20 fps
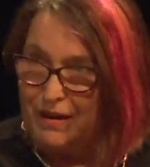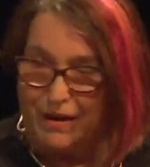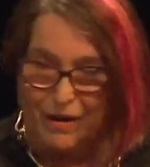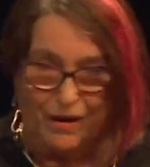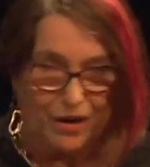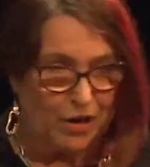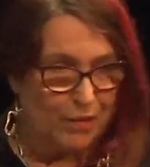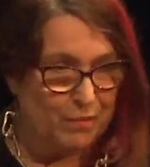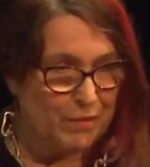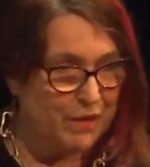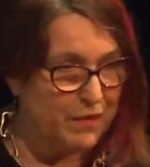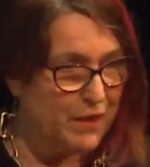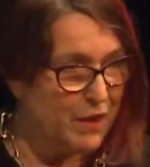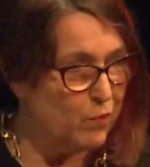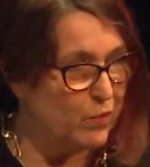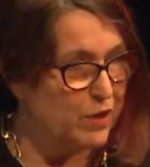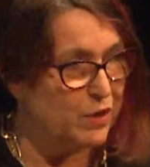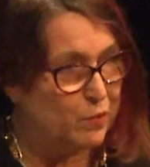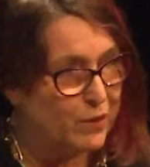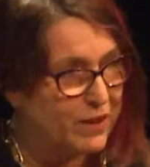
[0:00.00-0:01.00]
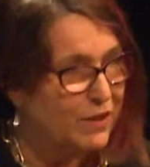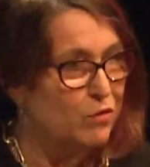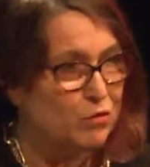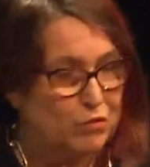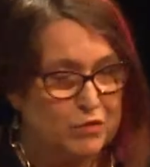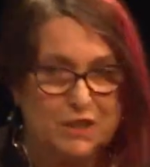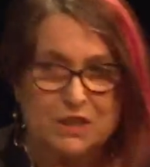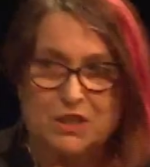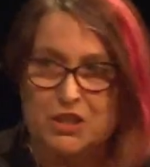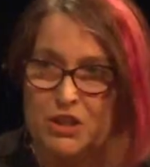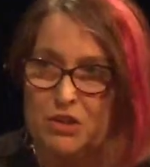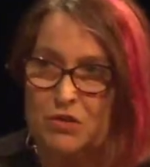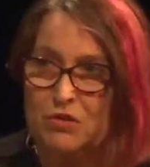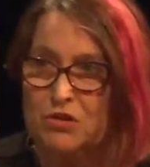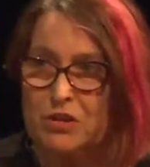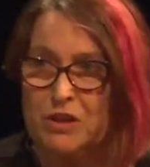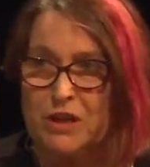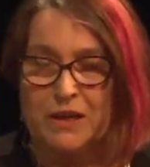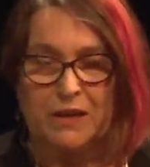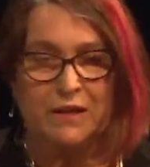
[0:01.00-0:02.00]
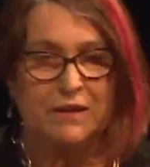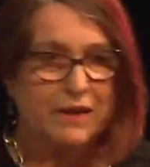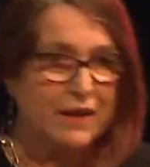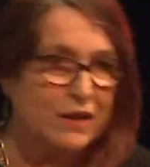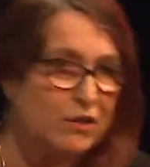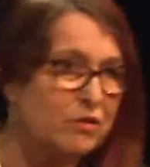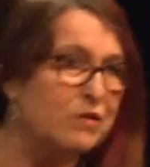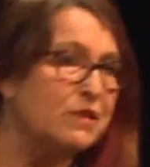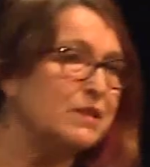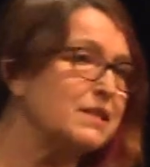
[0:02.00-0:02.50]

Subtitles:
And then we'd wheel all these children in and they couldn't